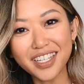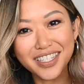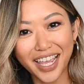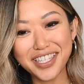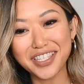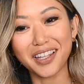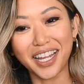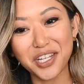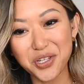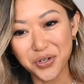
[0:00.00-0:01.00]
Taste It
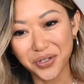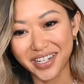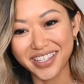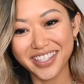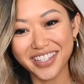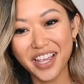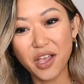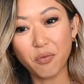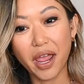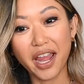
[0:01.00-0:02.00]
Like a Tourist,
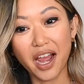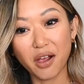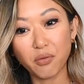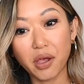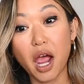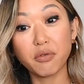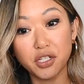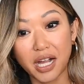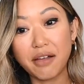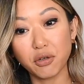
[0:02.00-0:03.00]
where I
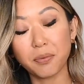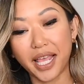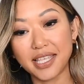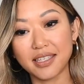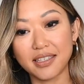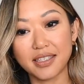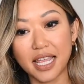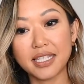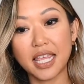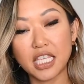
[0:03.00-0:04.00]
would travel places
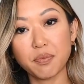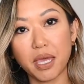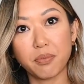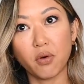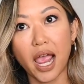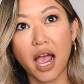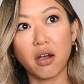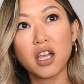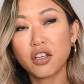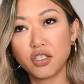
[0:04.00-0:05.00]
and teach people
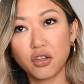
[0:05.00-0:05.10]
how, because